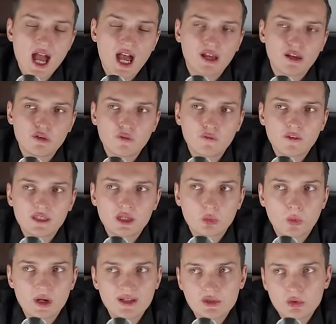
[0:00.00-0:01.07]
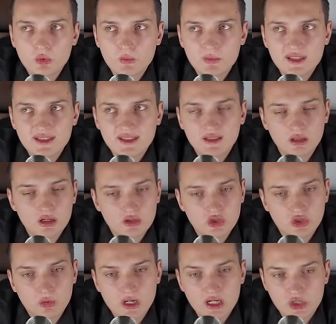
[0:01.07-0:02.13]
I do think that once you would be seeing a larger
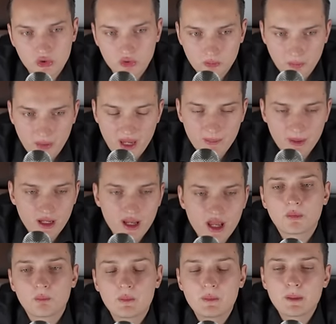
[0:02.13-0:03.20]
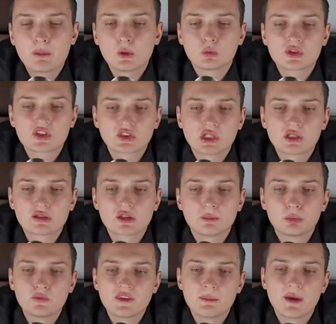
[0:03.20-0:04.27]
correction on Pepe, people would start to
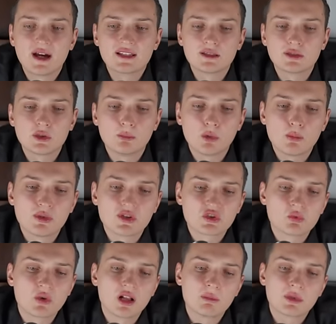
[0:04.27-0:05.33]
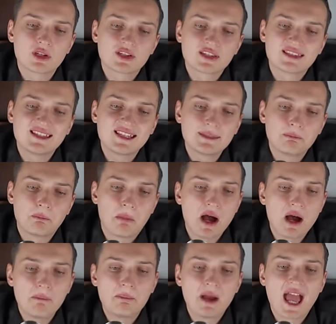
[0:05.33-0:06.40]
put the money into Bobo as well because this
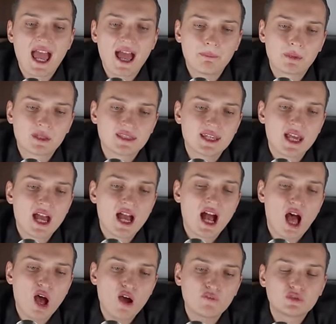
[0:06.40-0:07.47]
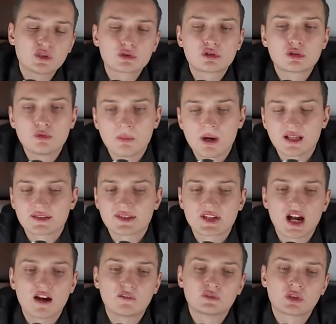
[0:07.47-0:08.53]
pump happened after two months
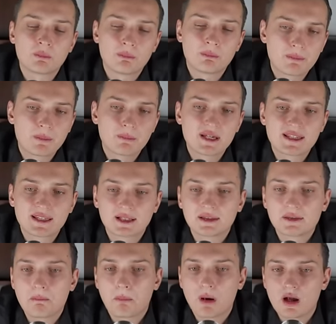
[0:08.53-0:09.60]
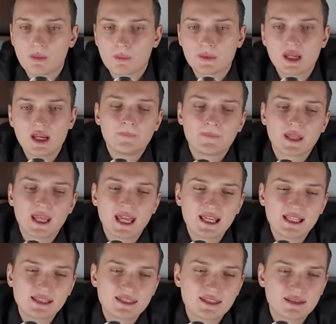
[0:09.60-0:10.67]
after Pepe basically pumped.
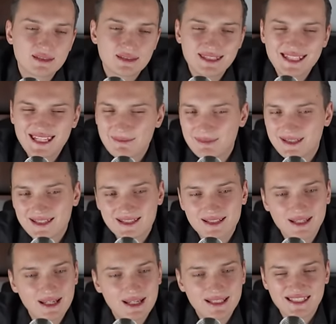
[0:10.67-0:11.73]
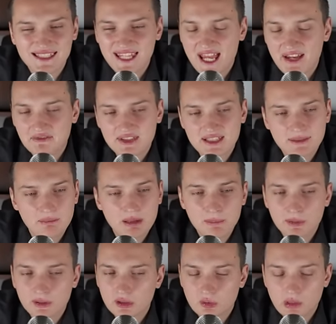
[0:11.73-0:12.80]
And teams devs,
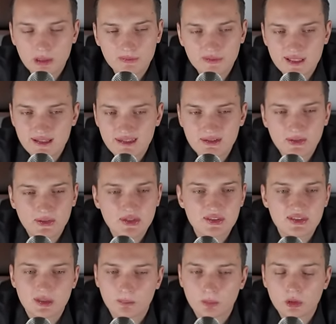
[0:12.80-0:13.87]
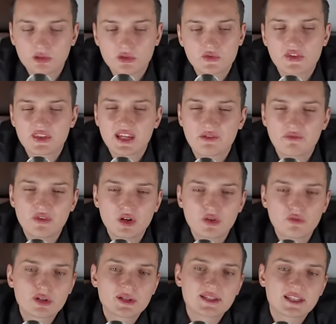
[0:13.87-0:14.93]
people around this token, supporters, they're very,
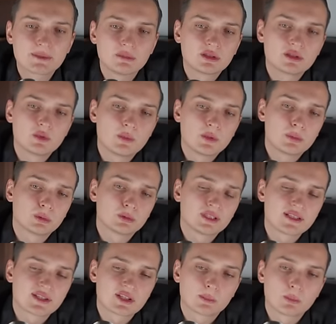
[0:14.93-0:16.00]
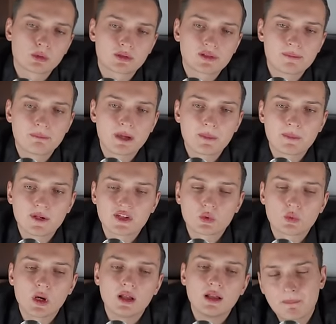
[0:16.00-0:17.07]
similar to people that are supporting Pepe as
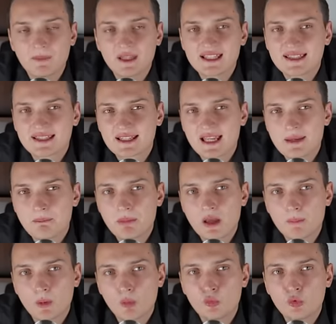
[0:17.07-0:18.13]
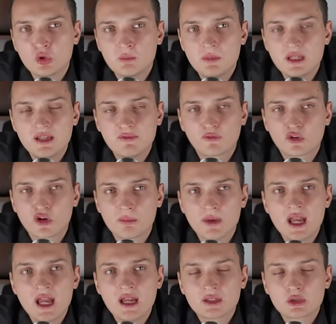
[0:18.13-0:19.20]
well. Let's say Pepe would be from
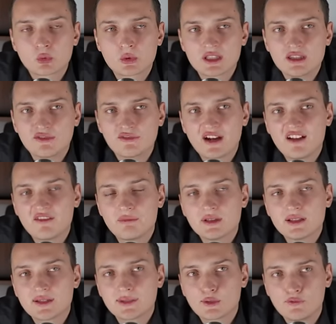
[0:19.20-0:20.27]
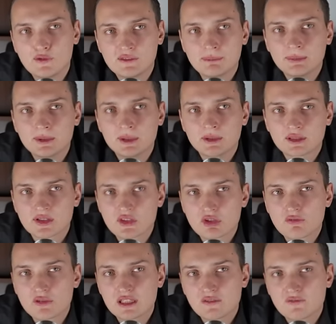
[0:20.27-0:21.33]
25 billion to 50 billion
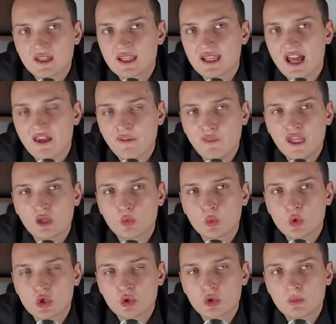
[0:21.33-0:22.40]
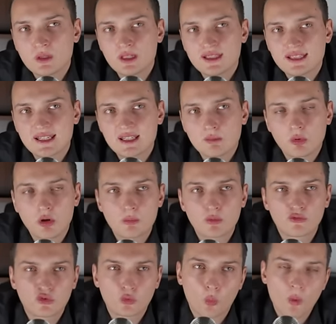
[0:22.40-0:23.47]
conservative, then I think we should be seeing Bobo
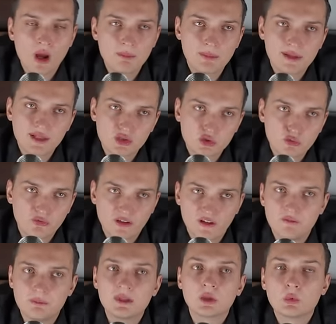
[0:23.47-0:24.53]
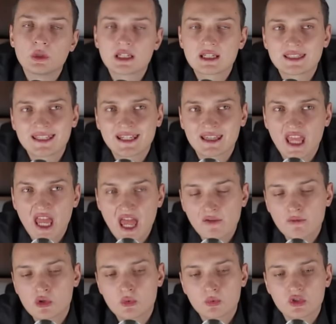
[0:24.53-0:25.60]
from 1 billion to 5 billion. We can take the
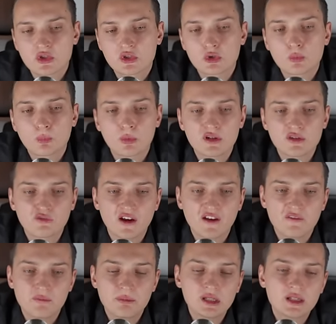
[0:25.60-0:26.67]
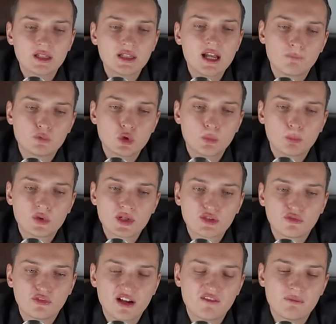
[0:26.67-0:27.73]
average, which is 2.5 billion,
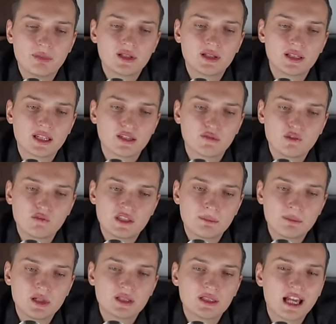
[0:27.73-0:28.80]
2.5 billion and 50 million.